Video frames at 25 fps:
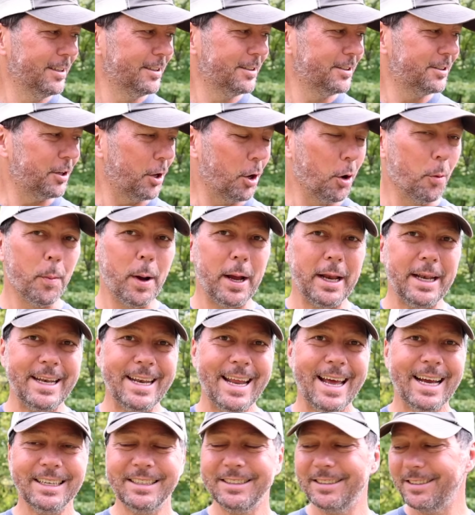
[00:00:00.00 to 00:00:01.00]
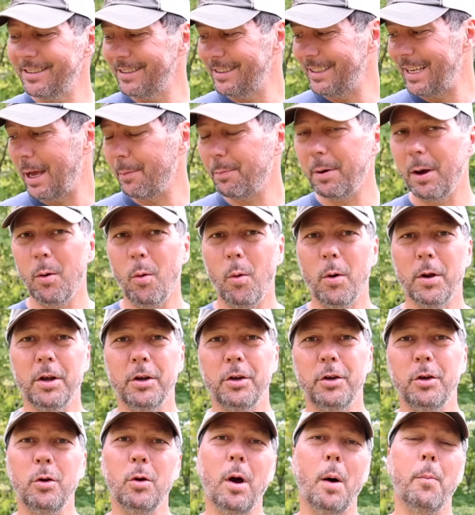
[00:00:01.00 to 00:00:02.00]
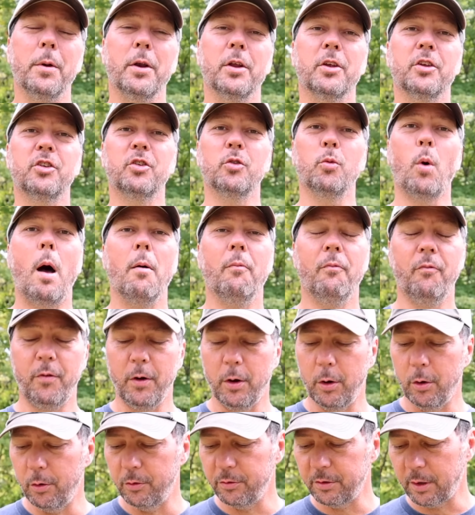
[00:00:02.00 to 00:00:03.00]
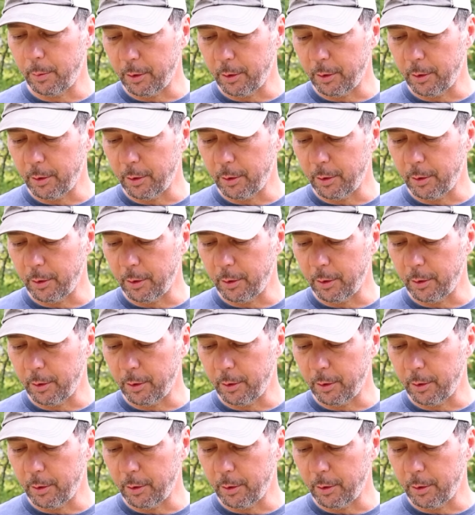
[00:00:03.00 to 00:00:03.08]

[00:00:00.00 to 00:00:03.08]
So my next step I want to do, I'm going to swap phones.